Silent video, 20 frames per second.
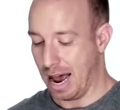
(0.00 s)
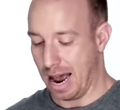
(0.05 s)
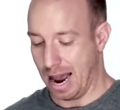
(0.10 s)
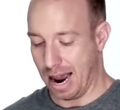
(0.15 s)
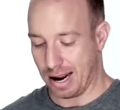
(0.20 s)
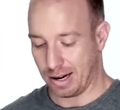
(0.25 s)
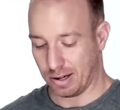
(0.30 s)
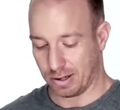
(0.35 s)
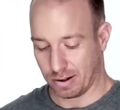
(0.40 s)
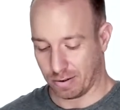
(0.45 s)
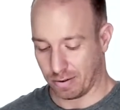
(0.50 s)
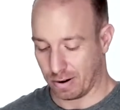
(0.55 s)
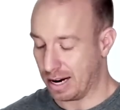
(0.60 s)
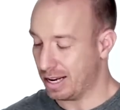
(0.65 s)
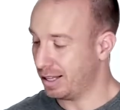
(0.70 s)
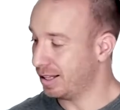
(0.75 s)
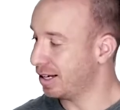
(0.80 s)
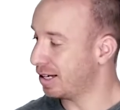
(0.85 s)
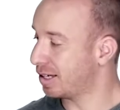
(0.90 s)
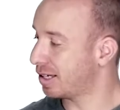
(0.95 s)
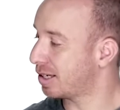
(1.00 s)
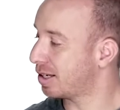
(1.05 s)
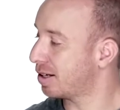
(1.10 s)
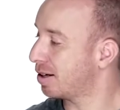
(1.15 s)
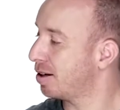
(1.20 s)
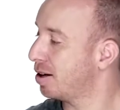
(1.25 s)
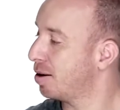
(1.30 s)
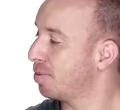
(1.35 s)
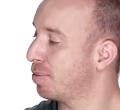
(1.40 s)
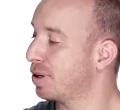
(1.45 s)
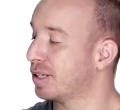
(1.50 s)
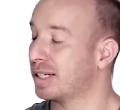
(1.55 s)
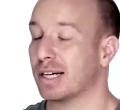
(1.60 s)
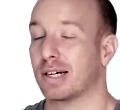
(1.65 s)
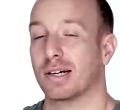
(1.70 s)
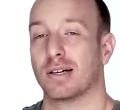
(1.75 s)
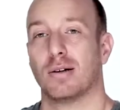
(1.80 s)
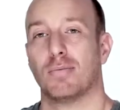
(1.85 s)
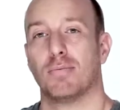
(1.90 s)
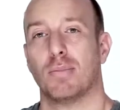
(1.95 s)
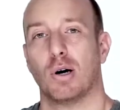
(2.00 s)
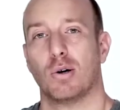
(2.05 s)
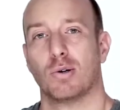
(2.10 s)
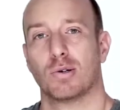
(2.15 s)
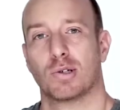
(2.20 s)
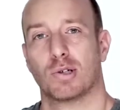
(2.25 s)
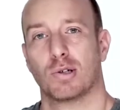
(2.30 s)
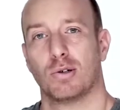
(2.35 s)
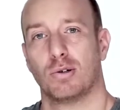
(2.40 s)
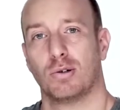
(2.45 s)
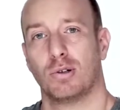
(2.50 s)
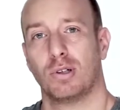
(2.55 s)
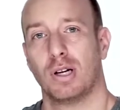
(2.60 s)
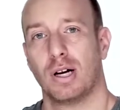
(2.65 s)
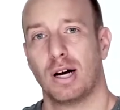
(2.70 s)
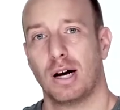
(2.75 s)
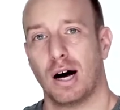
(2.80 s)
And in this particular mold tool,